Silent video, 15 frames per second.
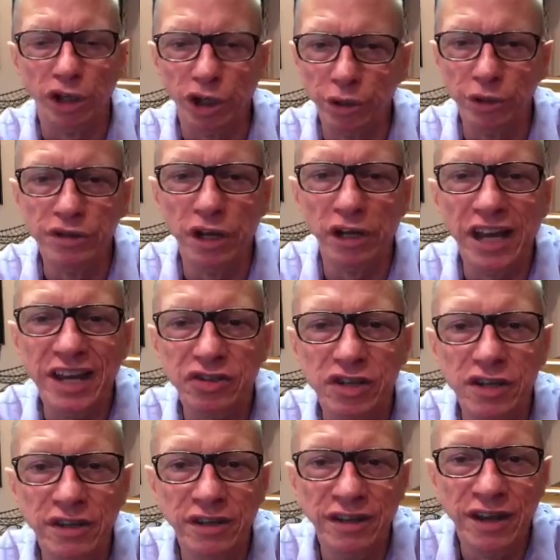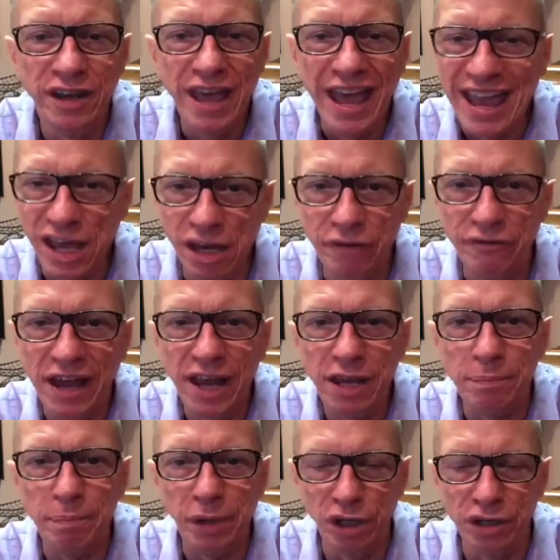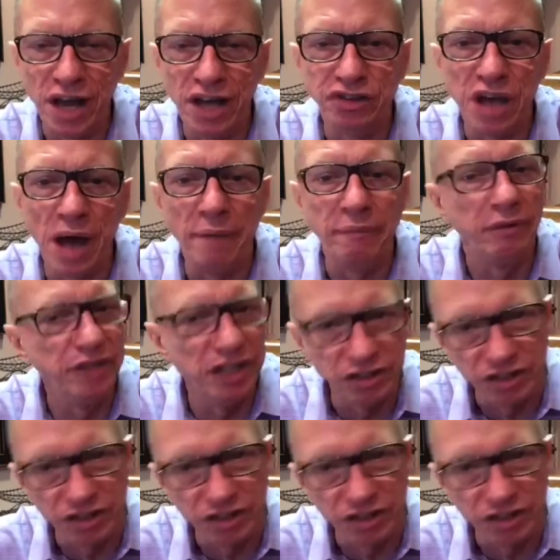Learn the lesson, innovate, build on top of it,